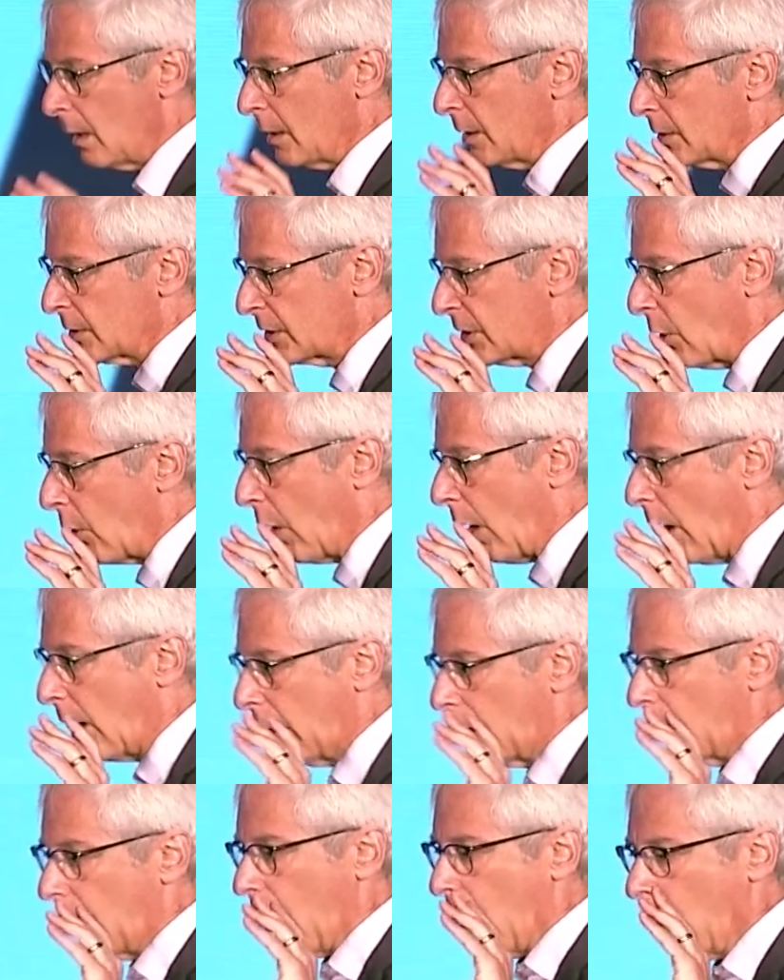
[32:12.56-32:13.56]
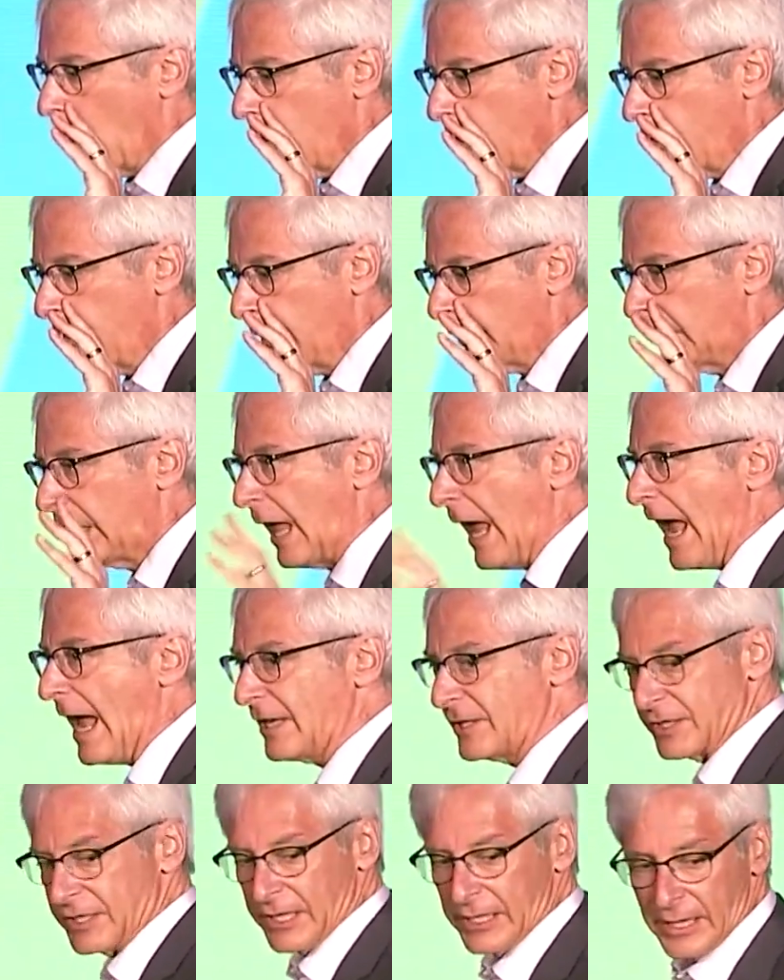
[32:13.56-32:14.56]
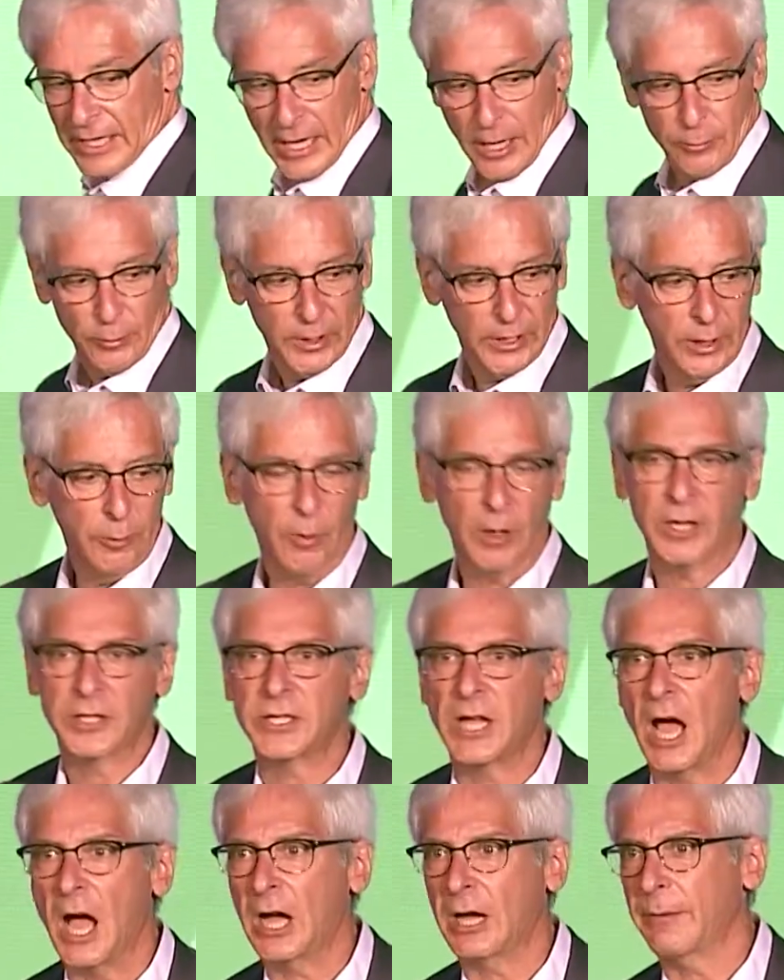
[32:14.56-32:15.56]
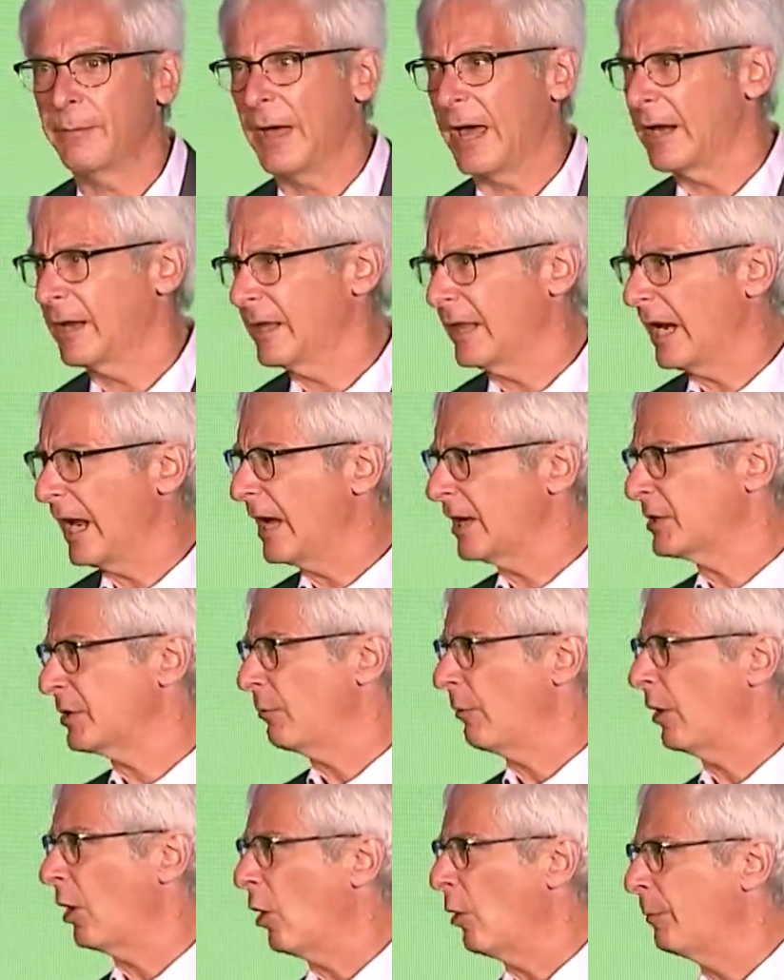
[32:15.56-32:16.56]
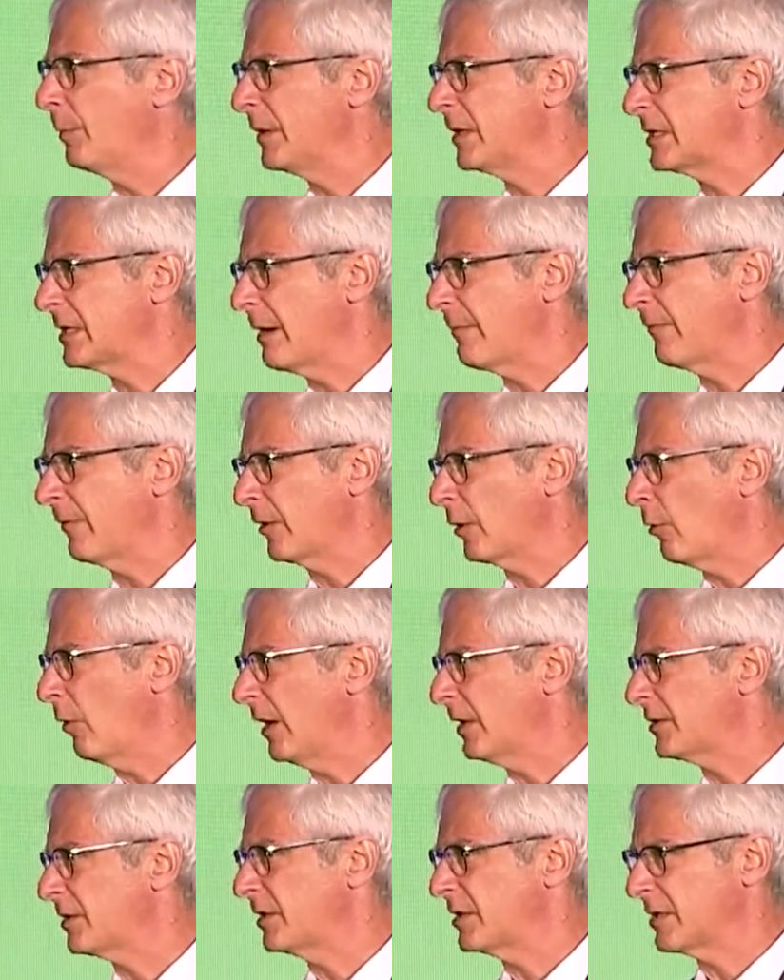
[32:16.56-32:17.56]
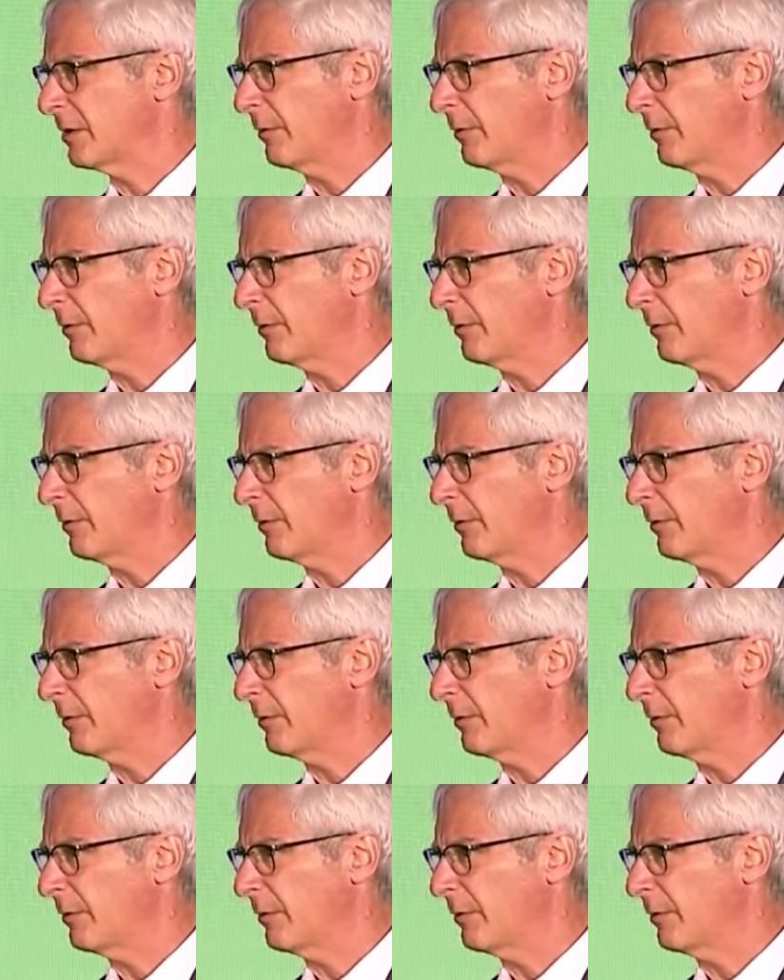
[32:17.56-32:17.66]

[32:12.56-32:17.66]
So the last thing that I really want to talk about, and then I actually want to open this up for questions.